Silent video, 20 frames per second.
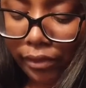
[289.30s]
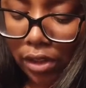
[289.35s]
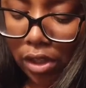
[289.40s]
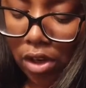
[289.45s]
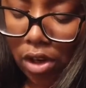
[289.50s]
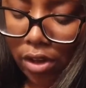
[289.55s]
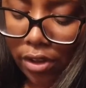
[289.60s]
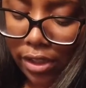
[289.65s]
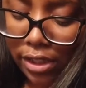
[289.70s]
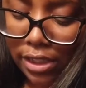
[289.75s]

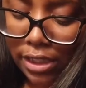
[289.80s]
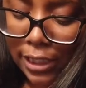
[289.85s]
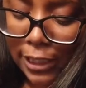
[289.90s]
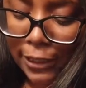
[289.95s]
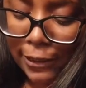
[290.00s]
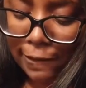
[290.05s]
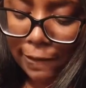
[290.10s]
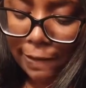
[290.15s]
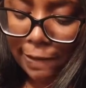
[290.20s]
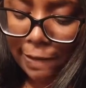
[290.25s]
All the
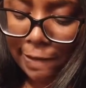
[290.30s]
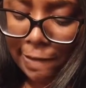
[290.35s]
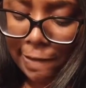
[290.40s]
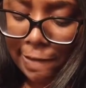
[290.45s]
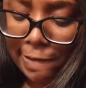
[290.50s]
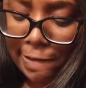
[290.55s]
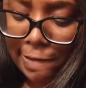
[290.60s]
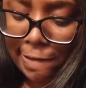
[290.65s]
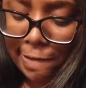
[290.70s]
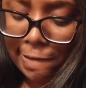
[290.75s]
time.
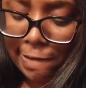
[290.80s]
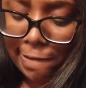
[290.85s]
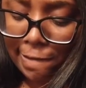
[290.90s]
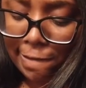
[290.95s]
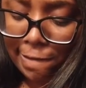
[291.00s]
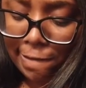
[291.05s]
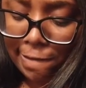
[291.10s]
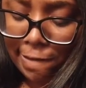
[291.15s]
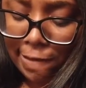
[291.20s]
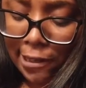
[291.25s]

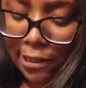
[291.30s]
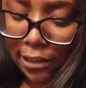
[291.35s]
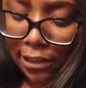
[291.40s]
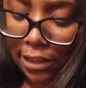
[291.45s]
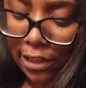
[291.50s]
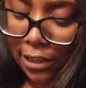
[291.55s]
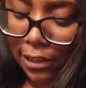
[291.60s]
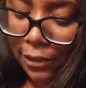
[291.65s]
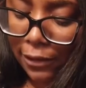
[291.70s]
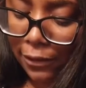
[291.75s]
Oh
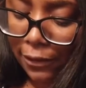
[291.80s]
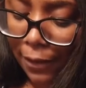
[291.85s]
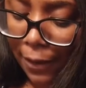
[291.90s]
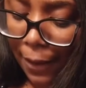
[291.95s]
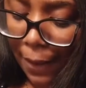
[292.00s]
well.